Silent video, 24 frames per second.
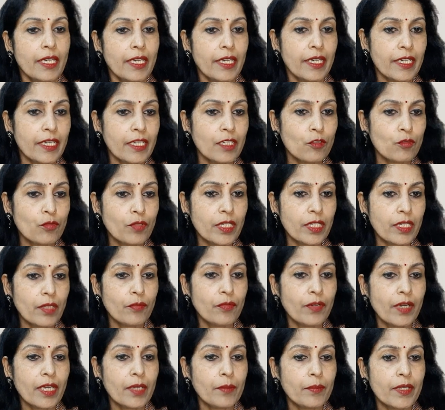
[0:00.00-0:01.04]
Again
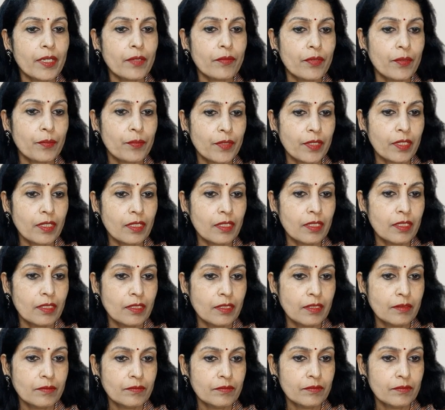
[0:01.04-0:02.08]
25 and 15.
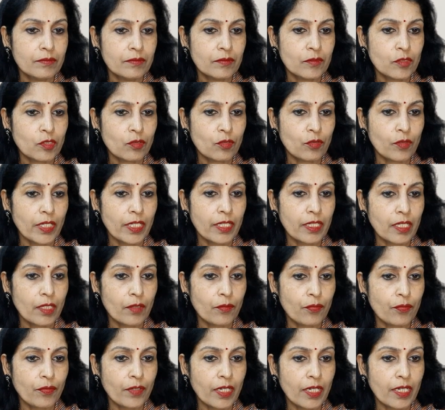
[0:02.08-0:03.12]

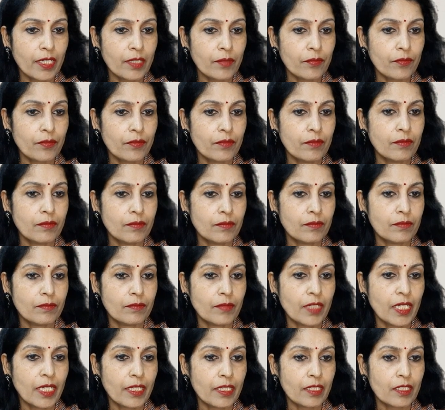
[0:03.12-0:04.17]
25
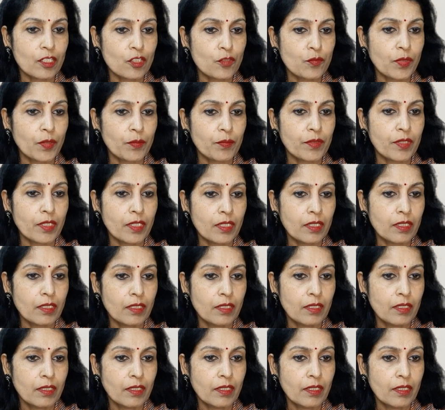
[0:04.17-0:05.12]
minus 15.